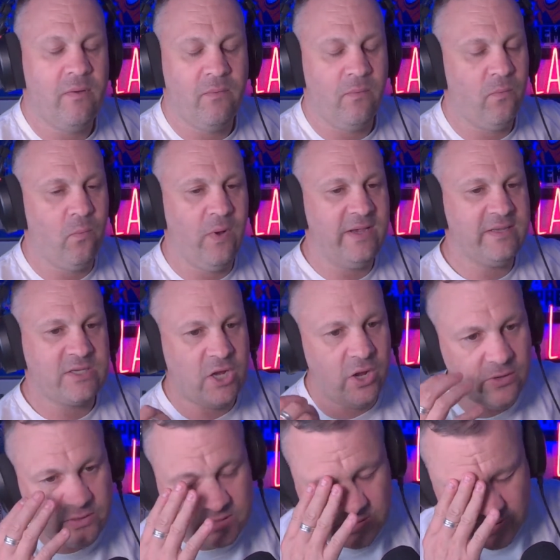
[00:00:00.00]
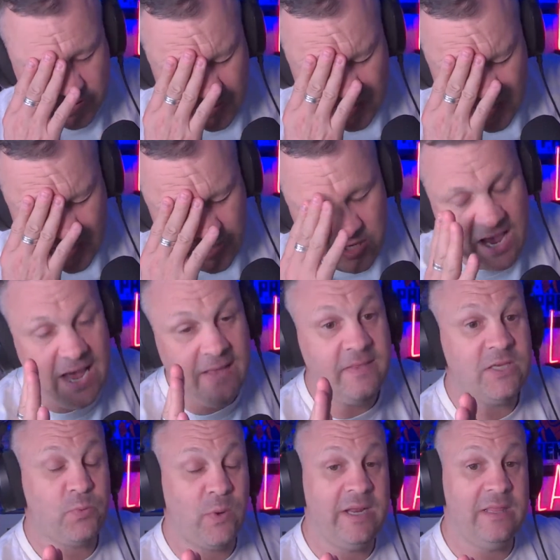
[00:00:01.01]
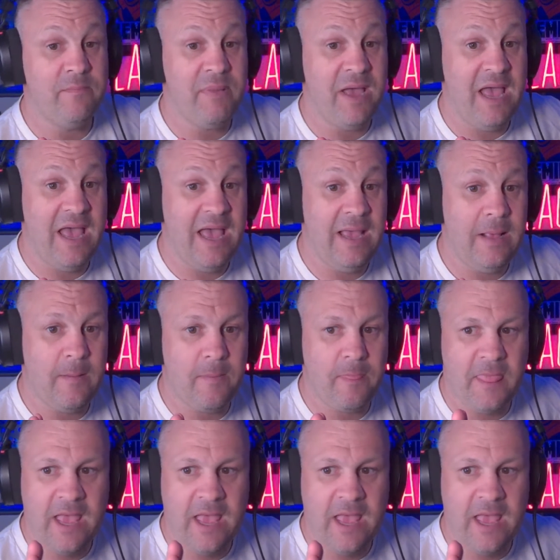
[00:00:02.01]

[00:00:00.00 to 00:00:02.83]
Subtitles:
West Coast, you had this one in the bag,